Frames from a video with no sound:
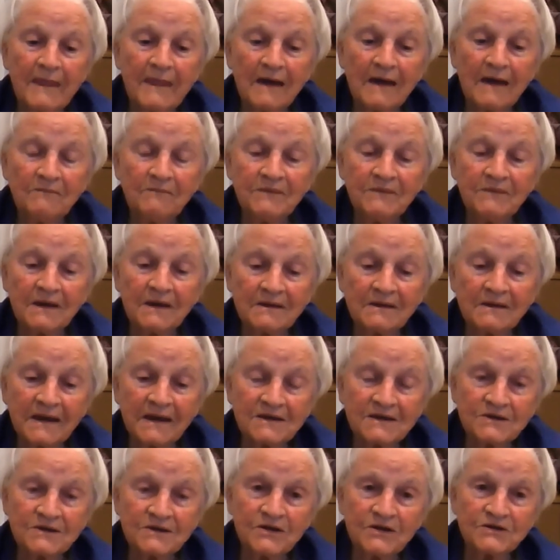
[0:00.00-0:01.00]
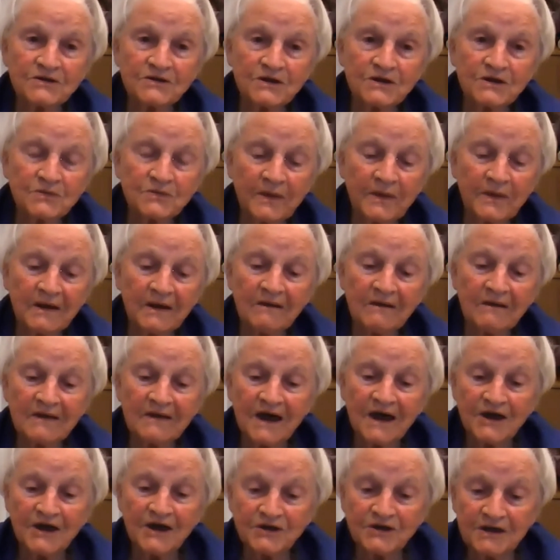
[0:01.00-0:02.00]
Being an ex-nurse as well,
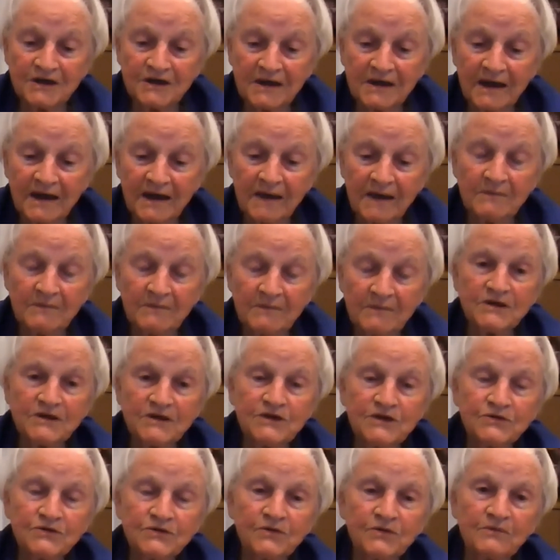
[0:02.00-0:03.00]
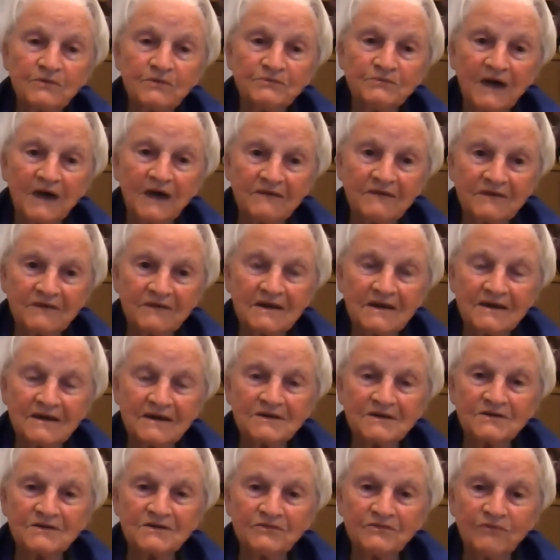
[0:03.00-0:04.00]
she came and she took private
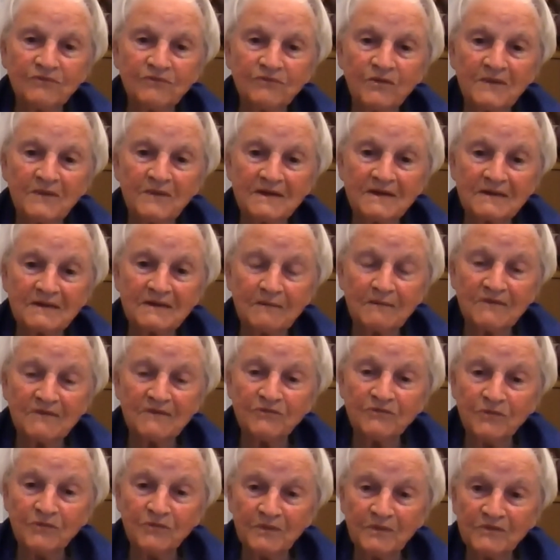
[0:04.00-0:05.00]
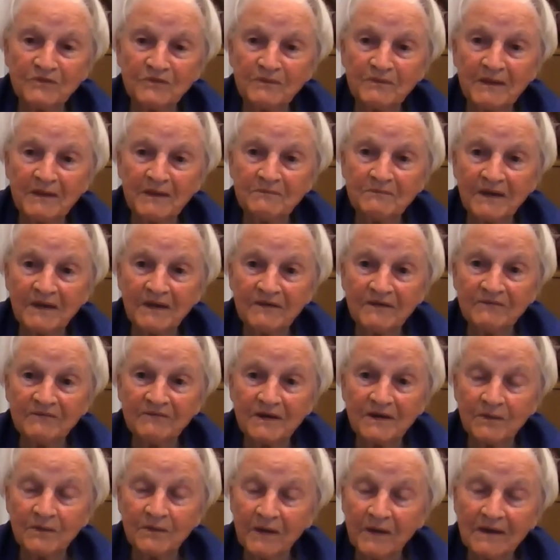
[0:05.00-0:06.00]
lessons for me. Some of you will remember her
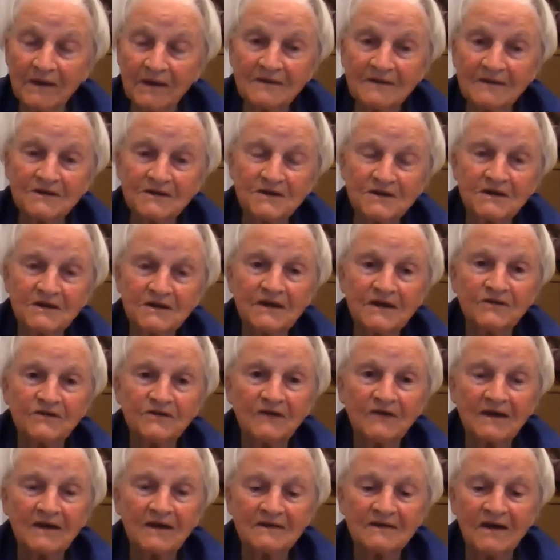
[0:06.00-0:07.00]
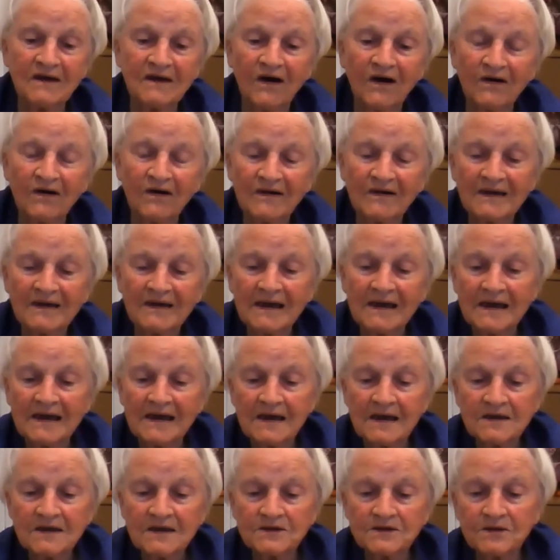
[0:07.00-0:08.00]
very well, and she's here right now.
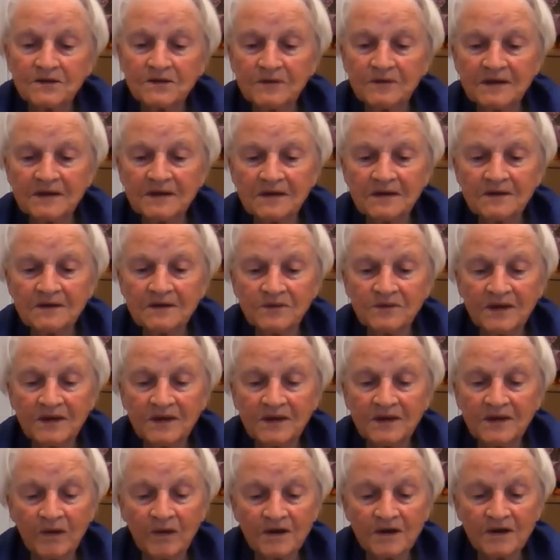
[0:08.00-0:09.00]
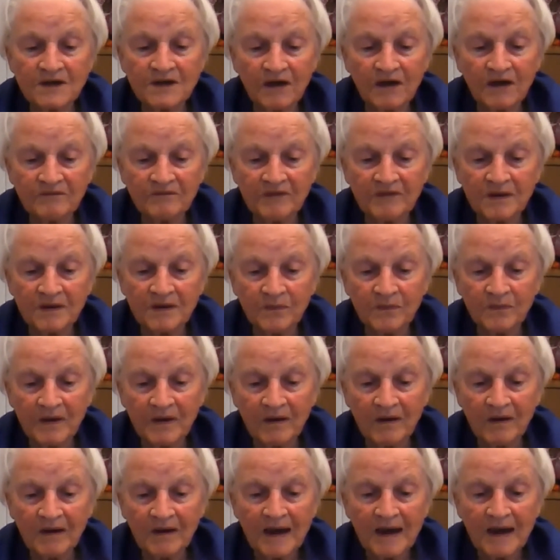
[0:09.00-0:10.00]
So it worked out very well.